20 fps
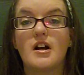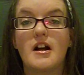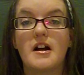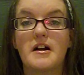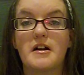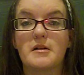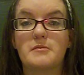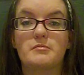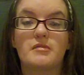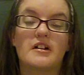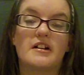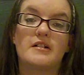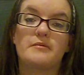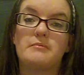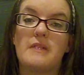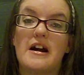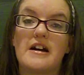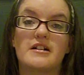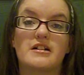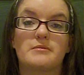But you can
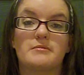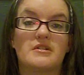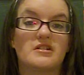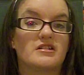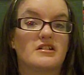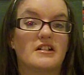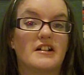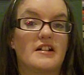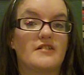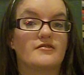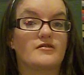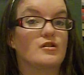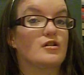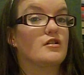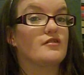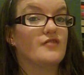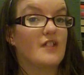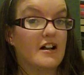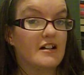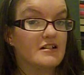buy them as a gift,
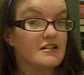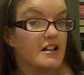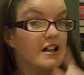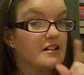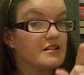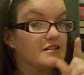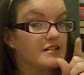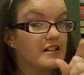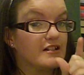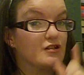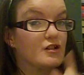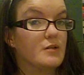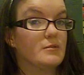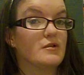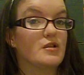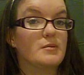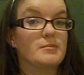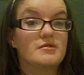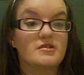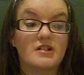or Valentine's Day is
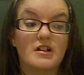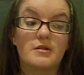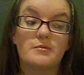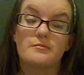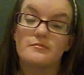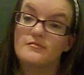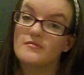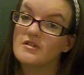coming up, so